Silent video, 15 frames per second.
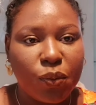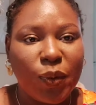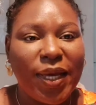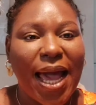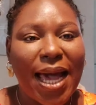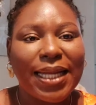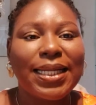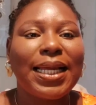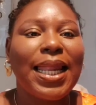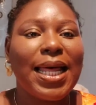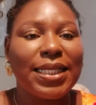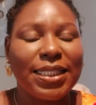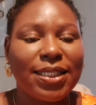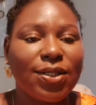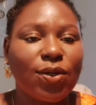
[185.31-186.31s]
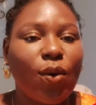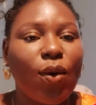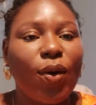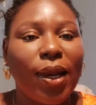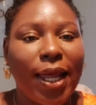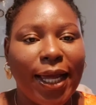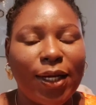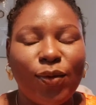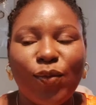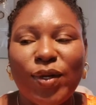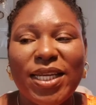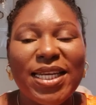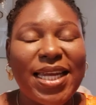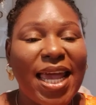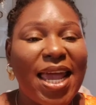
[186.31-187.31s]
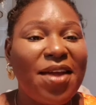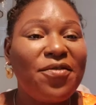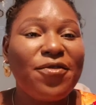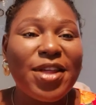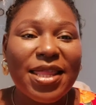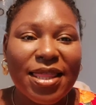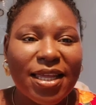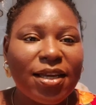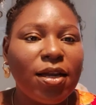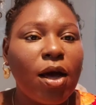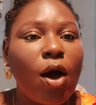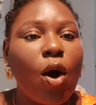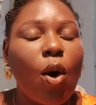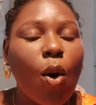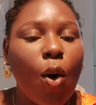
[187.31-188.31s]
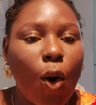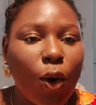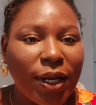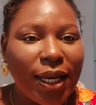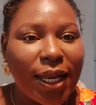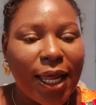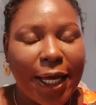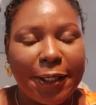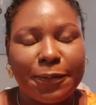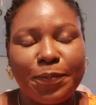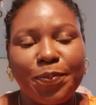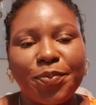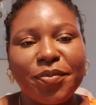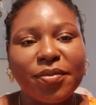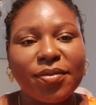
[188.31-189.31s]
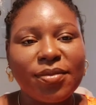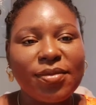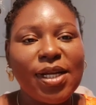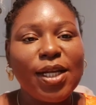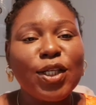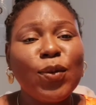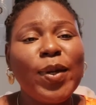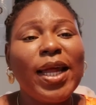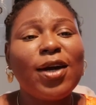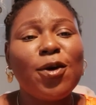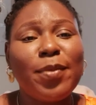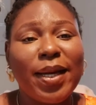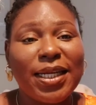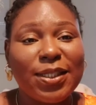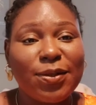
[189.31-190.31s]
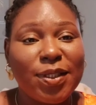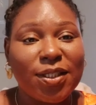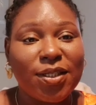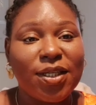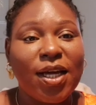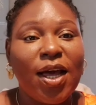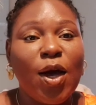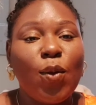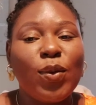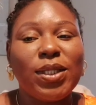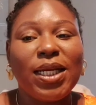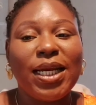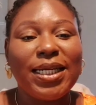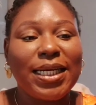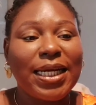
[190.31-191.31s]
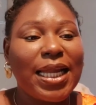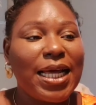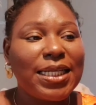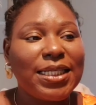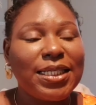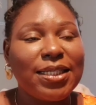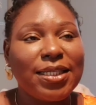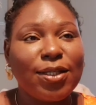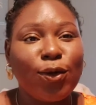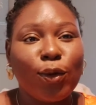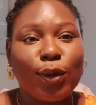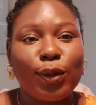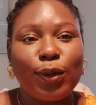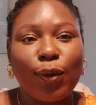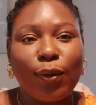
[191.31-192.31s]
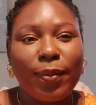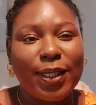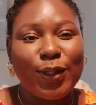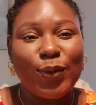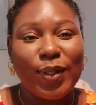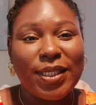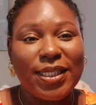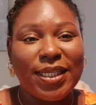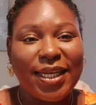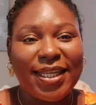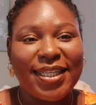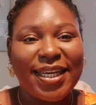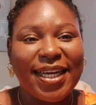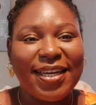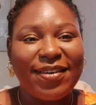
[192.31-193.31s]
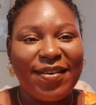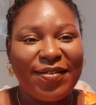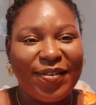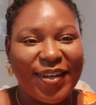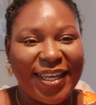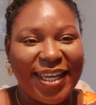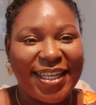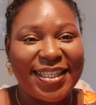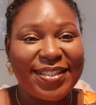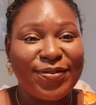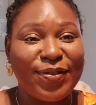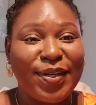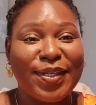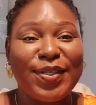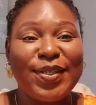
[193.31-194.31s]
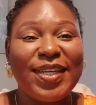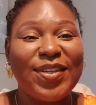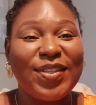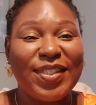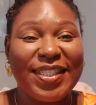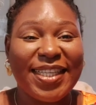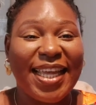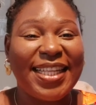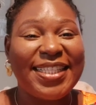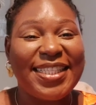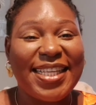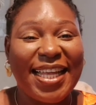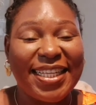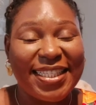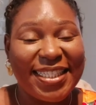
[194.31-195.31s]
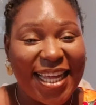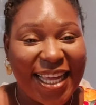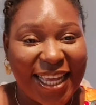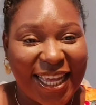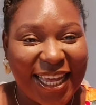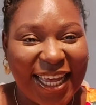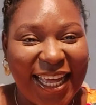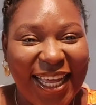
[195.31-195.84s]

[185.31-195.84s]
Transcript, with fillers: We had classes online, we did everything online. So when I got my admission, we started the classes in October 28th. I can never forget. We were doing all these EndSARS that year.